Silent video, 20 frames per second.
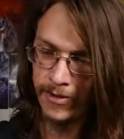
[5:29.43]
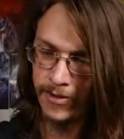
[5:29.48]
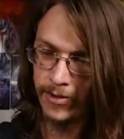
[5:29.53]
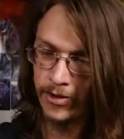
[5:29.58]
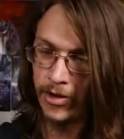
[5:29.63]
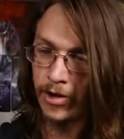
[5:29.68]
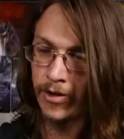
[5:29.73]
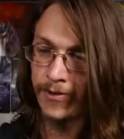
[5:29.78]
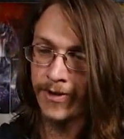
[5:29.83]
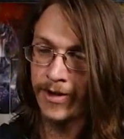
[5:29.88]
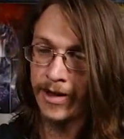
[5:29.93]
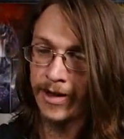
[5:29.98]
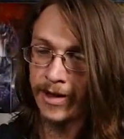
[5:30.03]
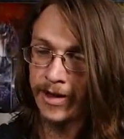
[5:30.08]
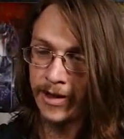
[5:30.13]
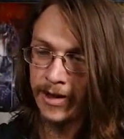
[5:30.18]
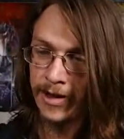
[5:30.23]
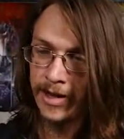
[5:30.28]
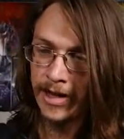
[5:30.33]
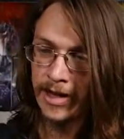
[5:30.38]
Nova,
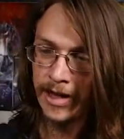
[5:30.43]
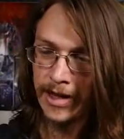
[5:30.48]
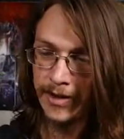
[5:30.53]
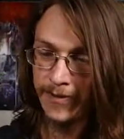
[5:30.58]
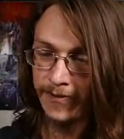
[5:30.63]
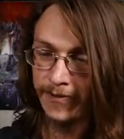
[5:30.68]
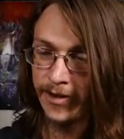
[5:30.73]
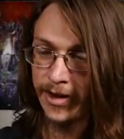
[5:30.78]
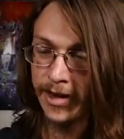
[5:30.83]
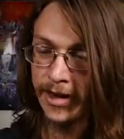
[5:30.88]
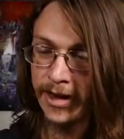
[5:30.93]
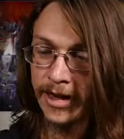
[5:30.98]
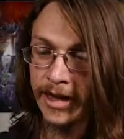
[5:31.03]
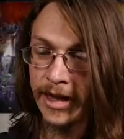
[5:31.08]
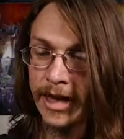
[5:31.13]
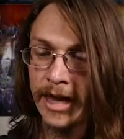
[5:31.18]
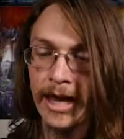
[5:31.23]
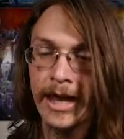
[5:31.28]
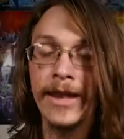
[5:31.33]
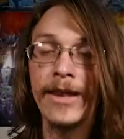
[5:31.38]

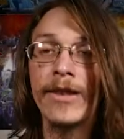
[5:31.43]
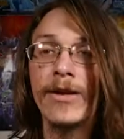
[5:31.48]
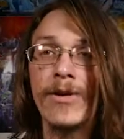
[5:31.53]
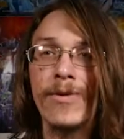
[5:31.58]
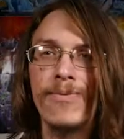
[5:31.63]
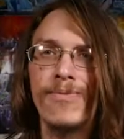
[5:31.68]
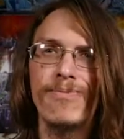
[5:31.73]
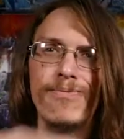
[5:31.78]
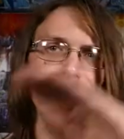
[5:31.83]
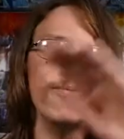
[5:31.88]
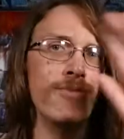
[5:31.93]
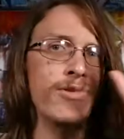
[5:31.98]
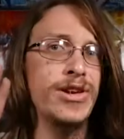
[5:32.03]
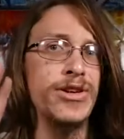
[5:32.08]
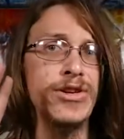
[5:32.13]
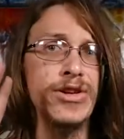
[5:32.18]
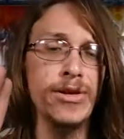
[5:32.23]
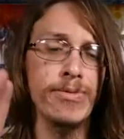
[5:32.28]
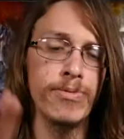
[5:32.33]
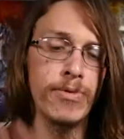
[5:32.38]
Infinity, and we
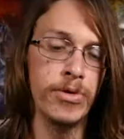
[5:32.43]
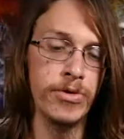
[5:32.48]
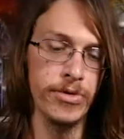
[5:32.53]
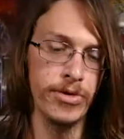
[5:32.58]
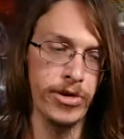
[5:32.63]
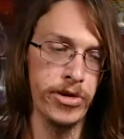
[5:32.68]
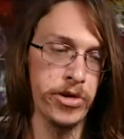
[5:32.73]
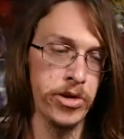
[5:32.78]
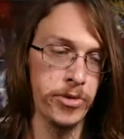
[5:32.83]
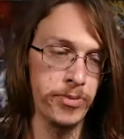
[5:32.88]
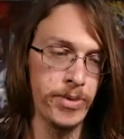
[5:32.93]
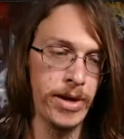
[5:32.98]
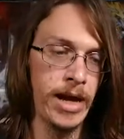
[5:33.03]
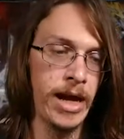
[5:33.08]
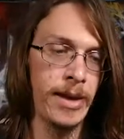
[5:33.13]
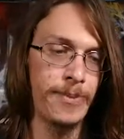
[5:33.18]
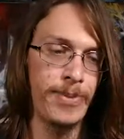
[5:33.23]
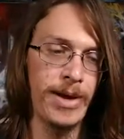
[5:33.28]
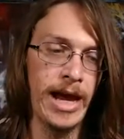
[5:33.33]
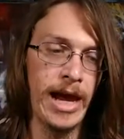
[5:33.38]
just won't slurp
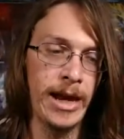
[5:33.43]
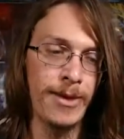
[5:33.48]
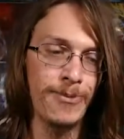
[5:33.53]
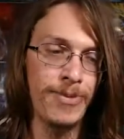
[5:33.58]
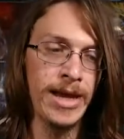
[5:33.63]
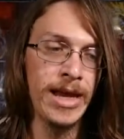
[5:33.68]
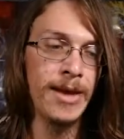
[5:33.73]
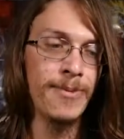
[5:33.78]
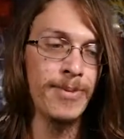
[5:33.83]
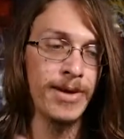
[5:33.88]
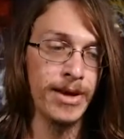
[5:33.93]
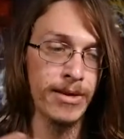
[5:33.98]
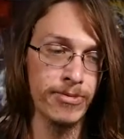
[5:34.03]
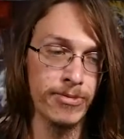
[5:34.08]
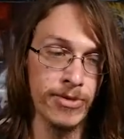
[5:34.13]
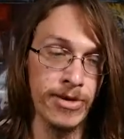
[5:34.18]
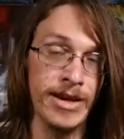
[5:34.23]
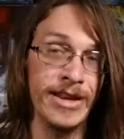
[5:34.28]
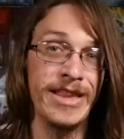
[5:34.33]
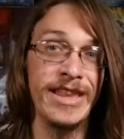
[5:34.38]
up IP because
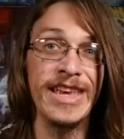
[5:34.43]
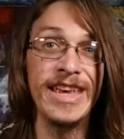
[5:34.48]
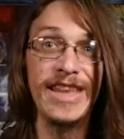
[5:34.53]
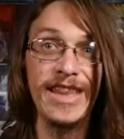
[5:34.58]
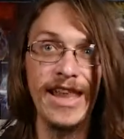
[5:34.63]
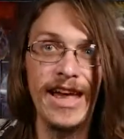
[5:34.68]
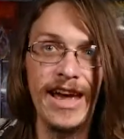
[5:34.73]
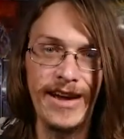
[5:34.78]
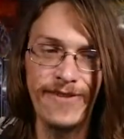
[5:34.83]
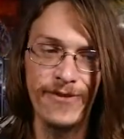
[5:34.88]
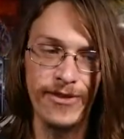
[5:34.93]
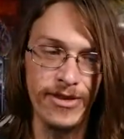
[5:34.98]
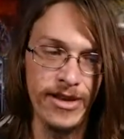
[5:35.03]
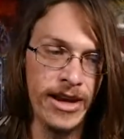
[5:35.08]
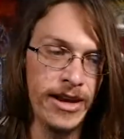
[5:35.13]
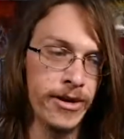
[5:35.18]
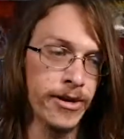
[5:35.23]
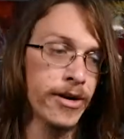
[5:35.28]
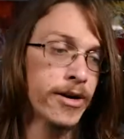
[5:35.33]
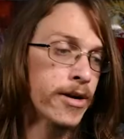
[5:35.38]
we're going to need that for
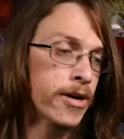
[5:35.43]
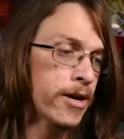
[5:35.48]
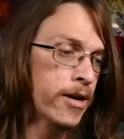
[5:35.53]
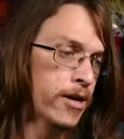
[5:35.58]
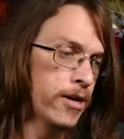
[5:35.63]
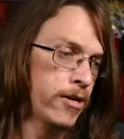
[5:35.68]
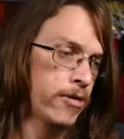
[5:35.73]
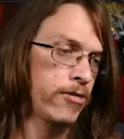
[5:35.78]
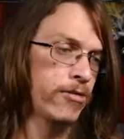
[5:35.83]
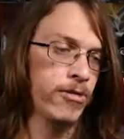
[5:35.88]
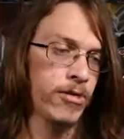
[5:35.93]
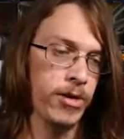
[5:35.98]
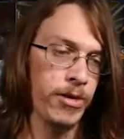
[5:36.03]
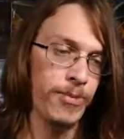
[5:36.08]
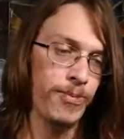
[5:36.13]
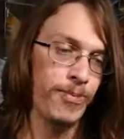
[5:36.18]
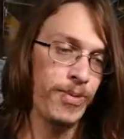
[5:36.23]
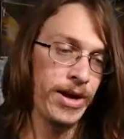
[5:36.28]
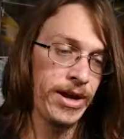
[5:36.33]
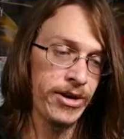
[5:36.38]
later.
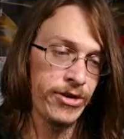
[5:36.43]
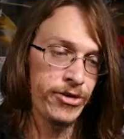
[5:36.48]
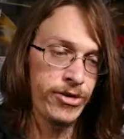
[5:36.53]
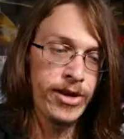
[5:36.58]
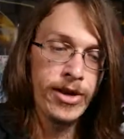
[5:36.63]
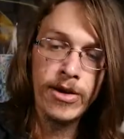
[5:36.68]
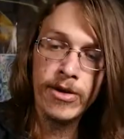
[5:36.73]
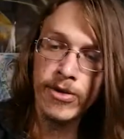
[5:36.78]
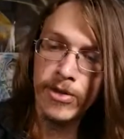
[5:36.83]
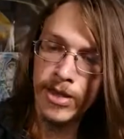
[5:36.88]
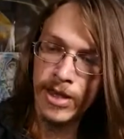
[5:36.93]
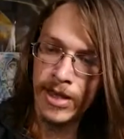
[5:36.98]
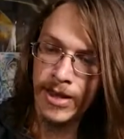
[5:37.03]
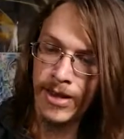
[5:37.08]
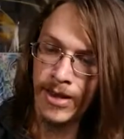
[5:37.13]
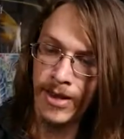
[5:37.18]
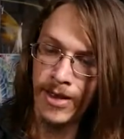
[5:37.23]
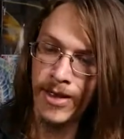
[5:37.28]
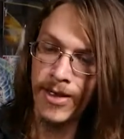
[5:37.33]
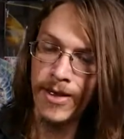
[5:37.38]
Banish those
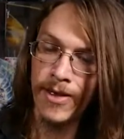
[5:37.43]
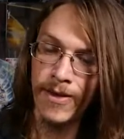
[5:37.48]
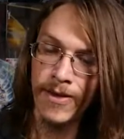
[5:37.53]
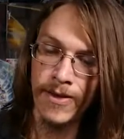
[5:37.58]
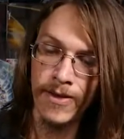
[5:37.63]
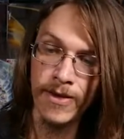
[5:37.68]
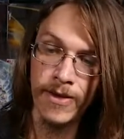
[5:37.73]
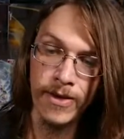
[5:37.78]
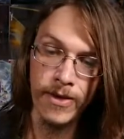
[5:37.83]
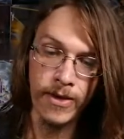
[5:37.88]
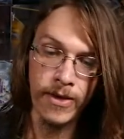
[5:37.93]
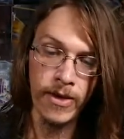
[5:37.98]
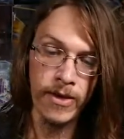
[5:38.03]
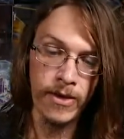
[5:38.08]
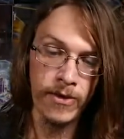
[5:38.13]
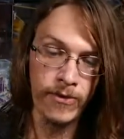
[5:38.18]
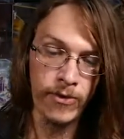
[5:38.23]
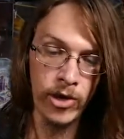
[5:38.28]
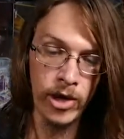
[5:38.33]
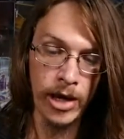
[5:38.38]

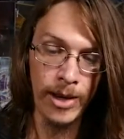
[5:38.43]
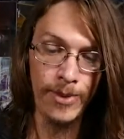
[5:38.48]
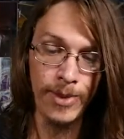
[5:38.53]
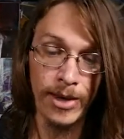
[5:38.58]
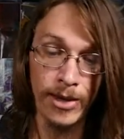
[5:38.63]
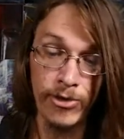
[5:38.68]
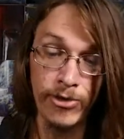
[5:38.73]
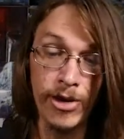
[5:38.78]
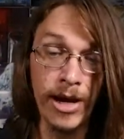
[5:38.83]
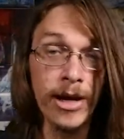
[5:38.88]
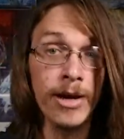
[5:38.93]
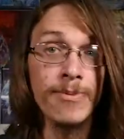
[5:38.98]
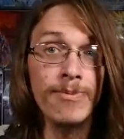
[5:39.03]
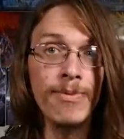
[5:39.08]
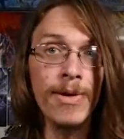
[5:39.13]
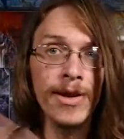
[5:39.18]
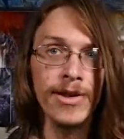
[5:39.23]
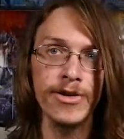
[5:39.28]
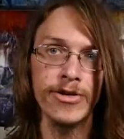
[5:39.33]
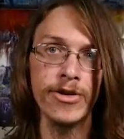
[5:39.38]
for ABC Dragon
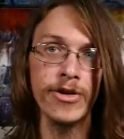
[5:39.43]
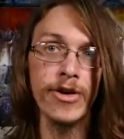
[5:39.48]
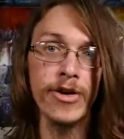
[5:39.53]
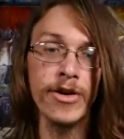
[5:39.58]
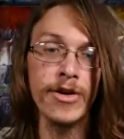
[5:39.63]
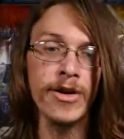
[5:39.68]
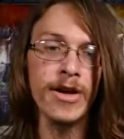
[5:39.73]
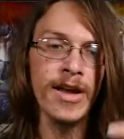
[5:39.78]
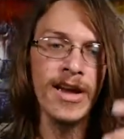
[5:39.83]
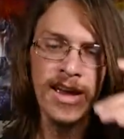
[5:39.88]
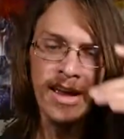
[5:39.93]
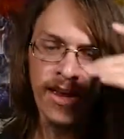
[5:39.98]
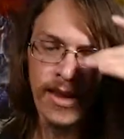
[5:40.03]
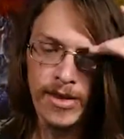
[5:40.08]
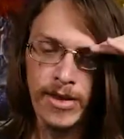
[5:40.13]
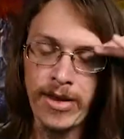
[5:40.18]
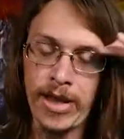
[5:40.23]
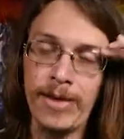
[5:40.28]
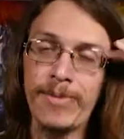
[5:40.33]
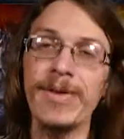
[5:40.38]
Buster
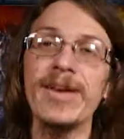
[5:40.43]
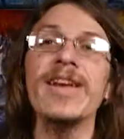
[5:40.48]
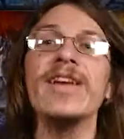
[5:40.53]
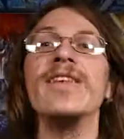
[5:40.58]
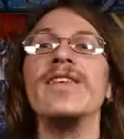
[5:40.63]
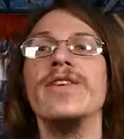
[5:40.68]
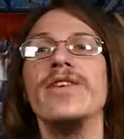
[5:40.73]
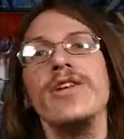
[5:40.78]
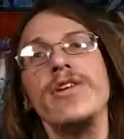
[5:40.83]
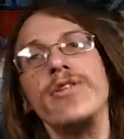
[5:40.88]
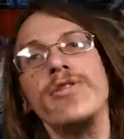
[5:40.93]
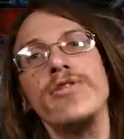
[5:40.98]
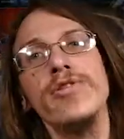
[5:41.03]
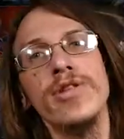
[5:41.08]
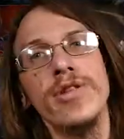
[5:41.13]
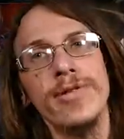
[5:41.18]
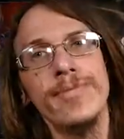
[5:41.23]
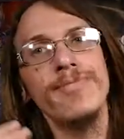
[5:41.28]
so that we can use